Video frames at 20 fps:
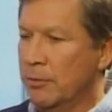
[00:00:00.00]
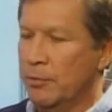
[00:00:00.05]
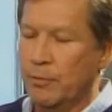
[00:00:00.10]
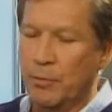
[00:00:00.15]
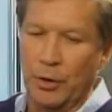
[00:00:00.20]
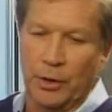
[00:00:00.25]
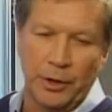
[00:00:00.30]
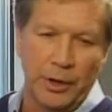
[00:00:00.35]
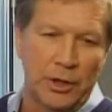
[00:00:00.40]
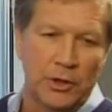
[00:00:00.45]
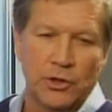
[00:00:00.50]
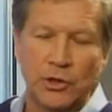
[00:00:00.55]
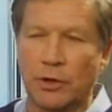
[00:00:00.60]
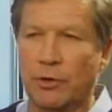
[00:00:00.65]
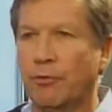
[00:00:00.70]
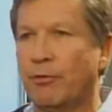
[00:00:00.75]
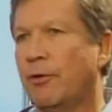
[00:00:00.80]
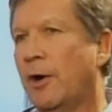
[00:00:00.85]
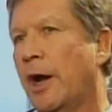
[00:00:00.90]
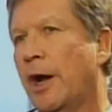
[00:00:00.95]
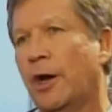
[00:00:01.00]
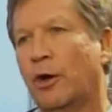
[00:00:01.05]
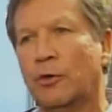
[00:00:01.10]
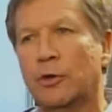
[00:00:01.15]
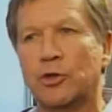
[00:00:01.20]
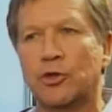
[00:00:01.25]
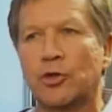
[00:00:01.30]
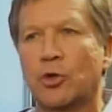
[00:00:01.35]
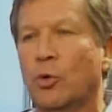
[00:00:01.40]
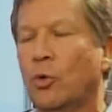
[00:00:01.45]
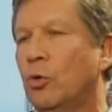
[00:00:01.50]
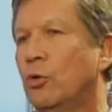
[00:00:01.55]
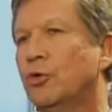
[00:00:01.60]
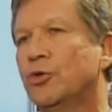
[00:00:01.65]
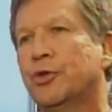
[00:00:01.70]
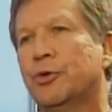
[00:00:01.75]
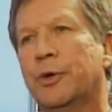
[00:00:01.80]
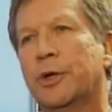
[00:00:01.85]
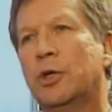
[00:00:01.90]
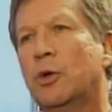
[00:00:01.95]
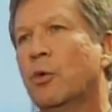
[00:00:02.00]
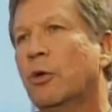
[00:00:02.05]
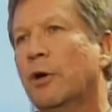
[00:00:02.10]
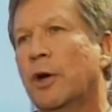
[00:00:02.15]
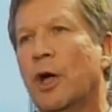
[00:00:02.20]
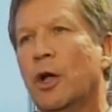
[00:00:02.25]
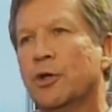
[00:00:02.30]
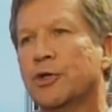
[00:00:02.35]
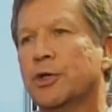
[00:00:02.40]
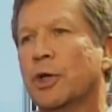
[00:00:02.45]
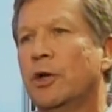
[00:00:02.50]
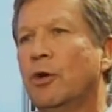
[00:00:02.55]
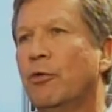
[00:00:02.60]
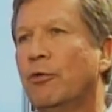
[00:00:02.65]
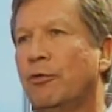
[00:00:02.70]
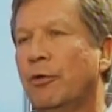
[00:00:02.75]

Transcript: police and fire and schools or anywhere else. I don't